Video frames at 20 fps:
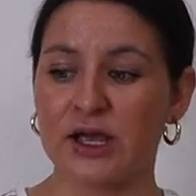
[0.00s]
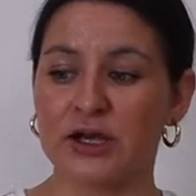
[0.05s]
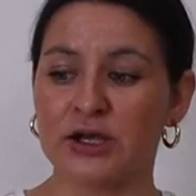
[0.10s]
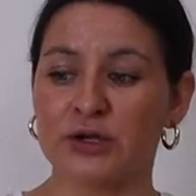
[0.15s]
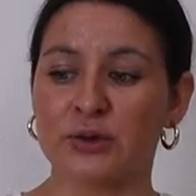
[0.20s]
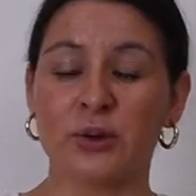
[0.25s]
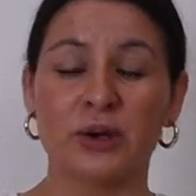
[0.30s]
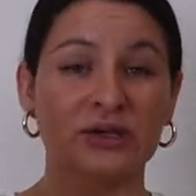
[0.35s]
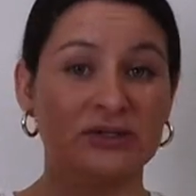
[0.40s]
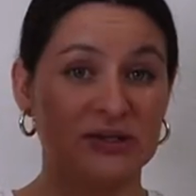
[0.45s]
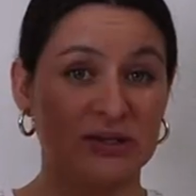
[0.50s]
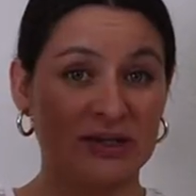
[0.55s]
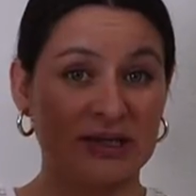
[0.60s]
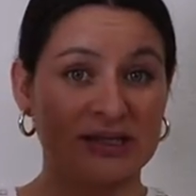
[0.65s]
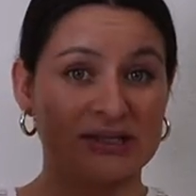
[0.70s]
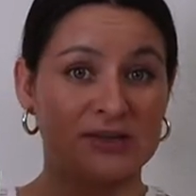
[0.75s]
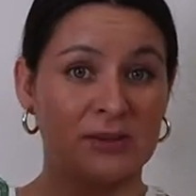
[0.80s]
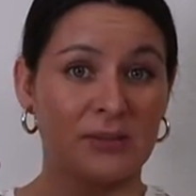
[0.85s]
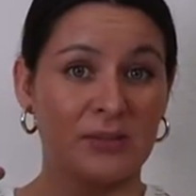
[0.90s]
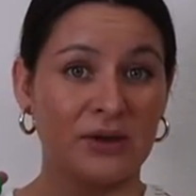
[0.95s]
You also need
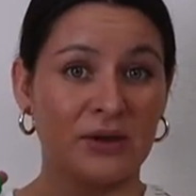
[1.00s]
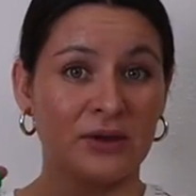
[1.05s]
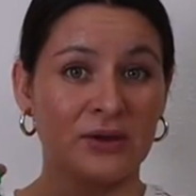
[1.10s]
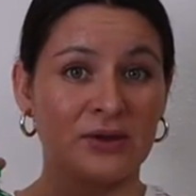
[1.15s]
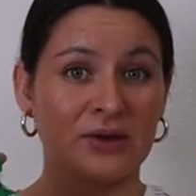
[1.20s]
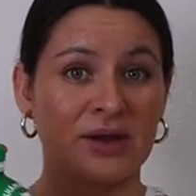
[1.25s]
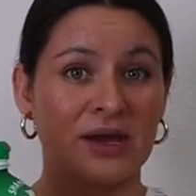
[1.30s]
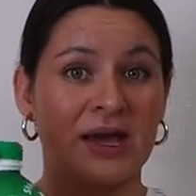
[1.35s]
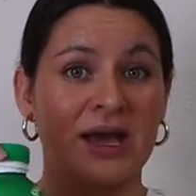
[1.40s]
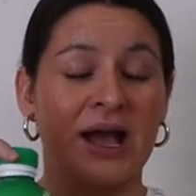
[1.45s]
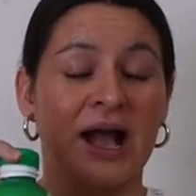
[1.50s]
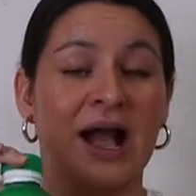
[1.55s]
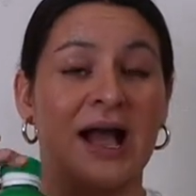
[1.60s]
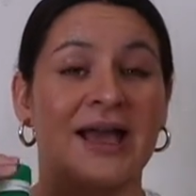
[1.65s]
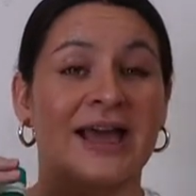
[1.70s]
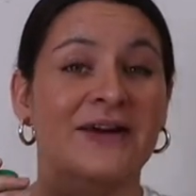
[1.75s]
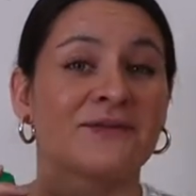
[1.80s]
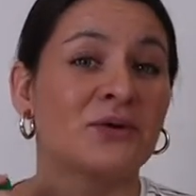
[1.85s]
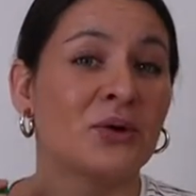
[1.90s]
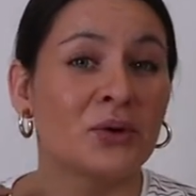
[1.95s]
some milk, I
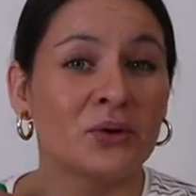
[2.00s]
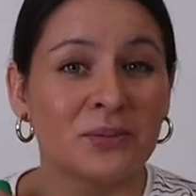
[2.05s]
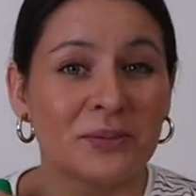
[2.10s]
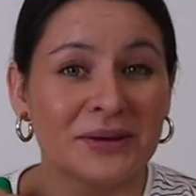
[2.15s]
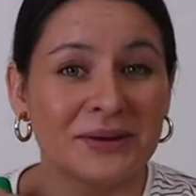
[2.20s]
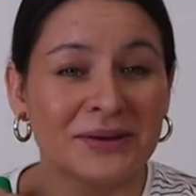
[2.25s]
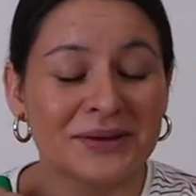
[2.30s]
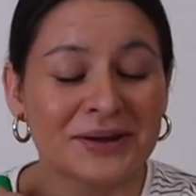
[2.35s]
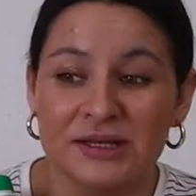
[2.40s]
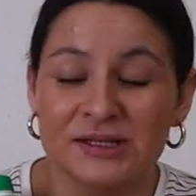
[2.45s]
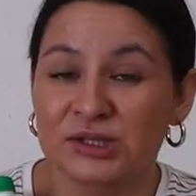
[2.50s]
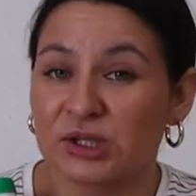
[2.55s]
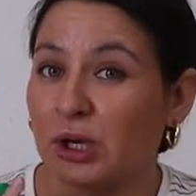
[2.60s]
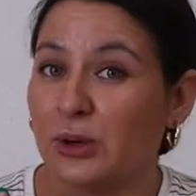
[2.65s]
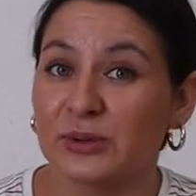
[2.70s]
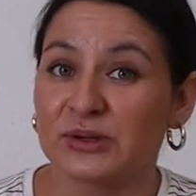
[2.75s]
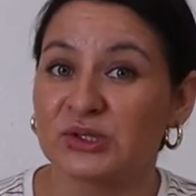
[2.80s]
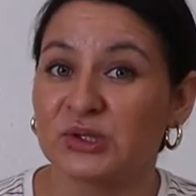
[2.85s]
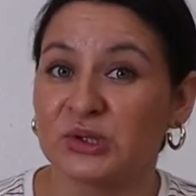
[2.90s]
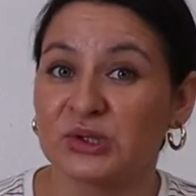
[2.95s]
have whole milk.
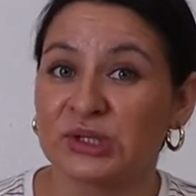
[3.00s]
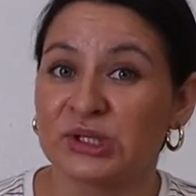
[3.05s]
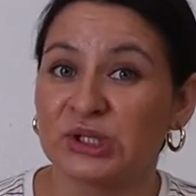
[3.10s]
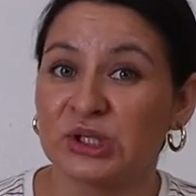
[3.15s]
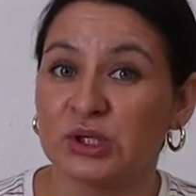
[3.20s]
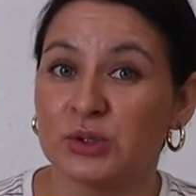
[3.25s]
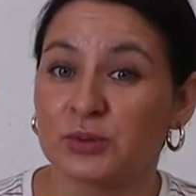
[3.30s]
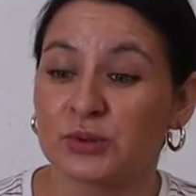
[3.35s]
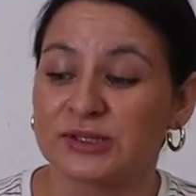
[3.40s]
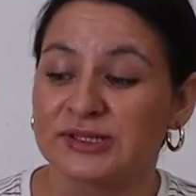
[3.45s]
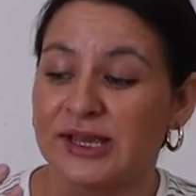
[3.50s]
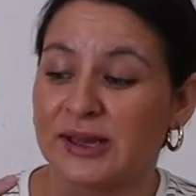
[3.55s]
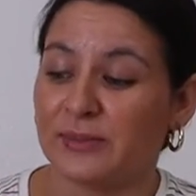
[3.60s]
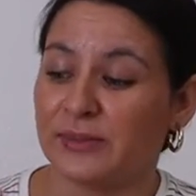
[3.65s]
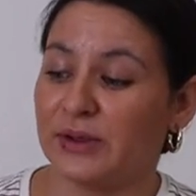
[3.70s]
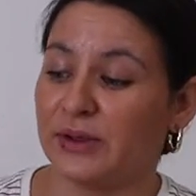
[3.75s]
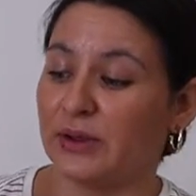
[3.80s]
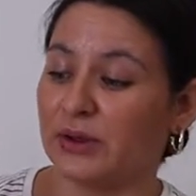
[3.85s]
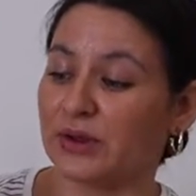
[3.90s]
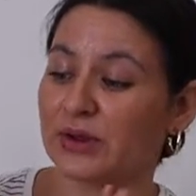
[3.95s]
Starbucks uses 2%
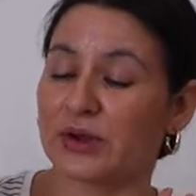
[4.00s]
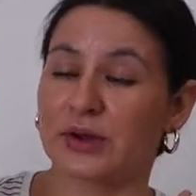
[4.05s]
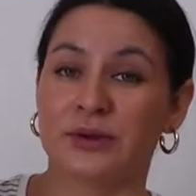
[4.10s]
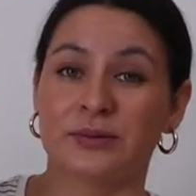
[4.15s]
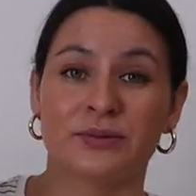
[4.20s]
milk.